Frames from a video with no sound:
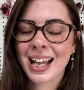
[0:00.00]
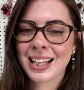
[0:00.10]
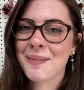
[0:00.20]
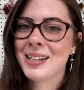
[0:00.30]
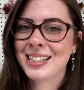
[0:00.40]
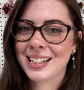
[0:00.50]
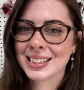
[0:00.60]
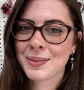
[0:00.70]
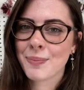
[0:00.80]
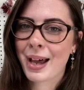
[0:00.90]
Let me share
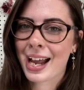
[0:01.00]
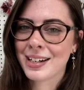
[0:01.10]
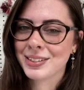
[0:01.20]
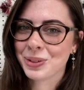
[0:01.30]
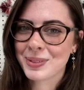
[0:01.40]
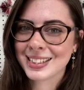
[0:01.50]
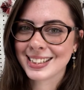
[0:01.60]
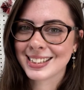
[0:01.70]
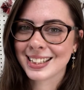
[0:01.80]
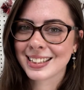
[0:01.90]
some of the patterns you'll be
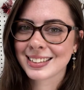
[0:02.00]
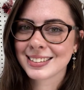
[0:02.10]
stitching.